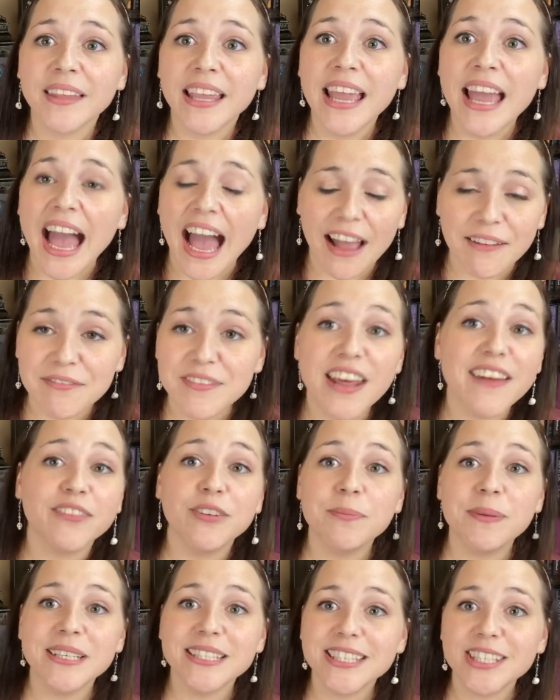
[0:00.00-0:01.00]
I've never
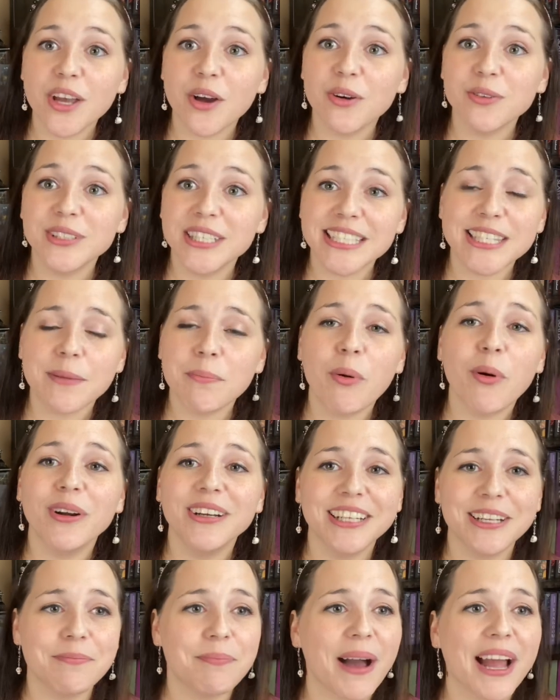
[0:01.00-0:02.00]
been so
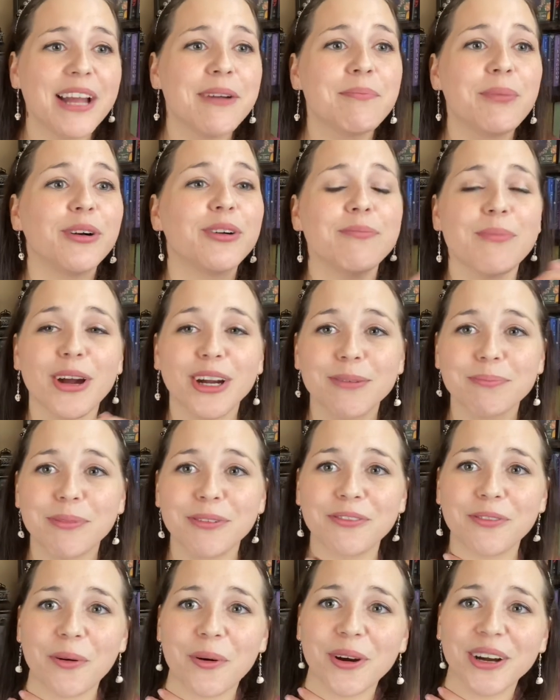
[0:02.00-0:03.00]
disappointed by a bookmark
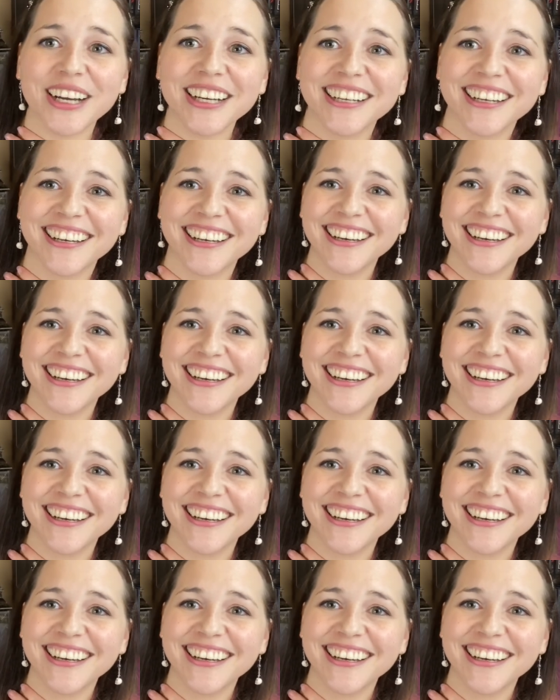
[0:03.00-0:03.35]
before.